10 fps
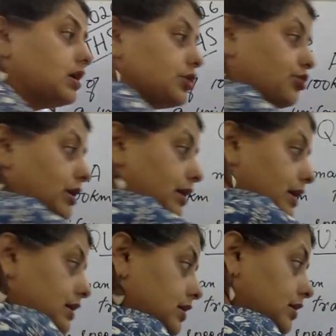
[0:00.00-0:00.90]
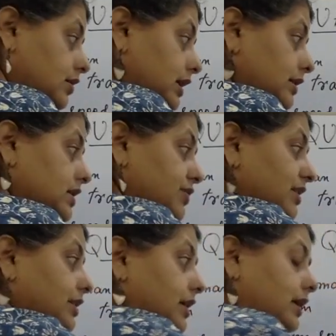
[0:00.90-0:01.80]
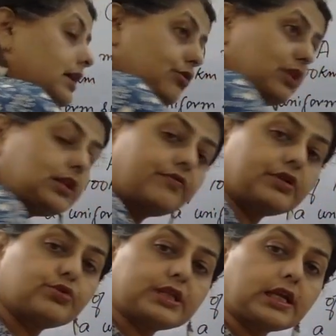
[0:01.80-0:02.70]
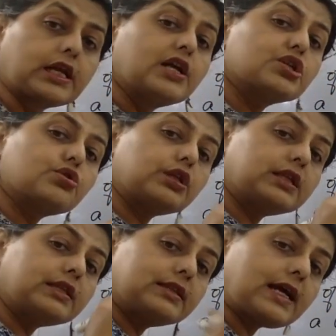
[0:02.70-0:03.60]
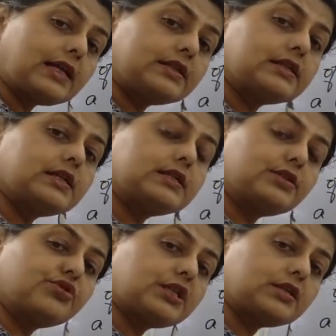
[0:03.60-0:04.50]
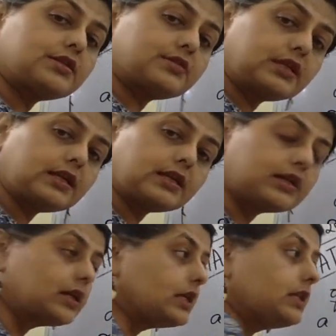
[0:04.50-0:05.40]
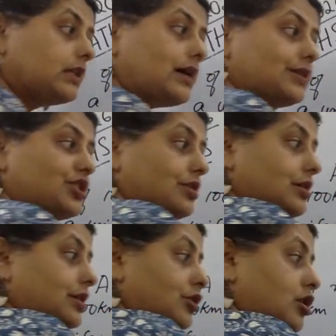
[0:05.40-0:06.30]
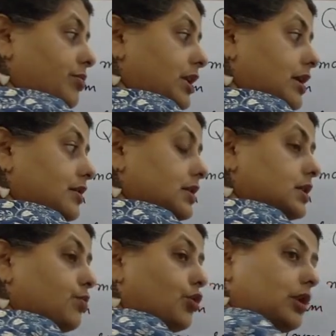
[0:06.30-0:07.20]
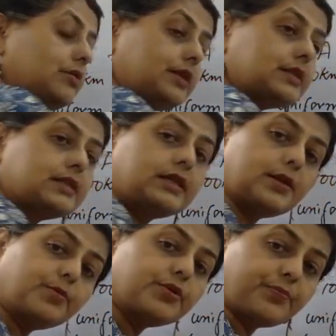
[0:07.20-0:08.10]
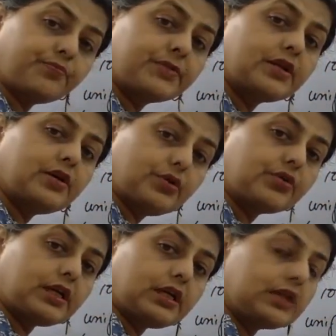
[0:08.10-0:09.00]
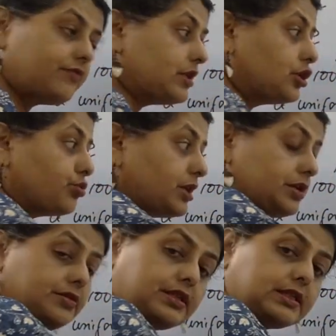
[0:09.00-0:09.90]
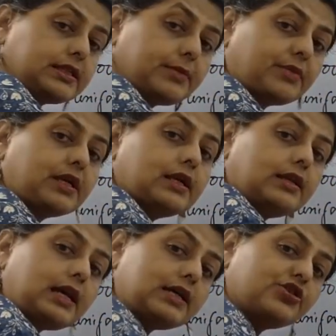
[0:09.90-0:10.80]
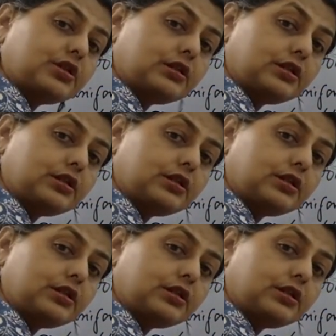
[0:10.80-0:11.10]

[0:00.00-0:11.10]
should I write it here and this one there, and you are confusing. So in that case you just think, larger the denominator, smaller is the number. Okay, if the numerator is same, larger the